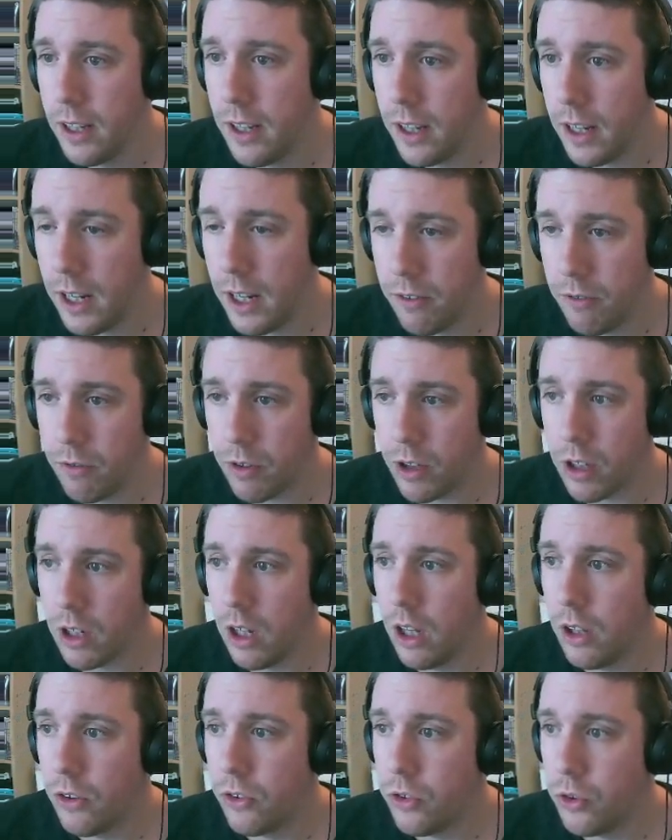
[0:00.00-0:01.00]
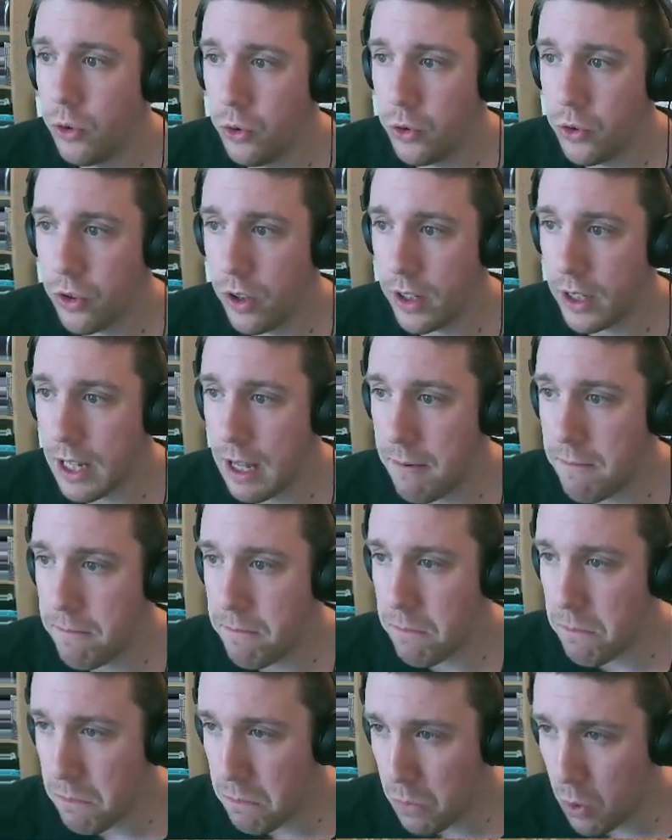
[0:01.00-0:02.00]
in regards to trying to get
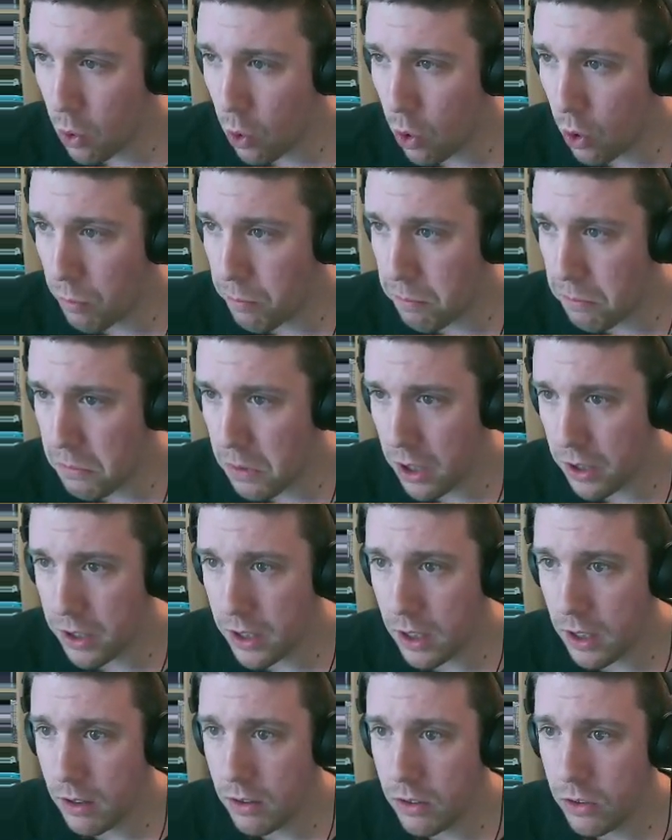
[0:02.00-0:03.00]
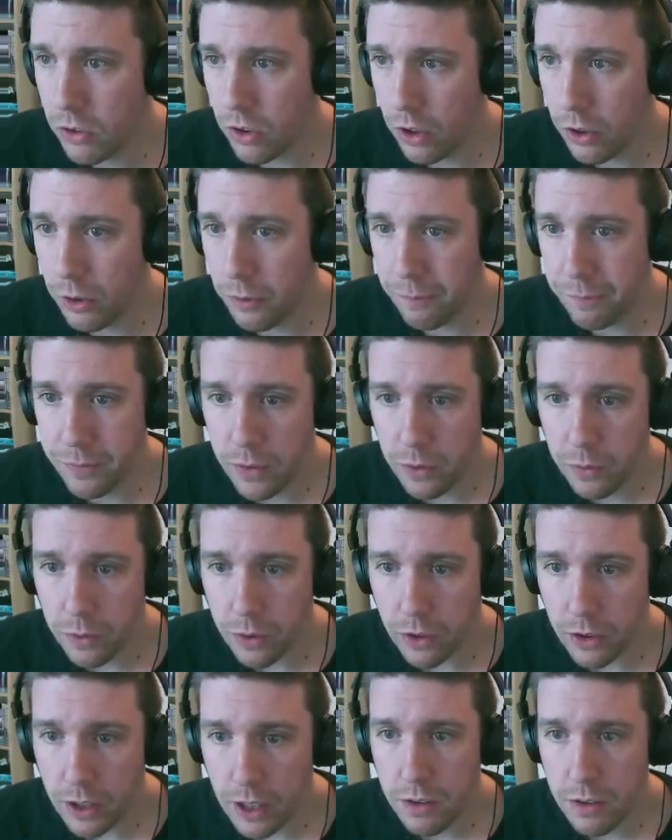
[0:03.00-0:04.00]
more money. So we've got the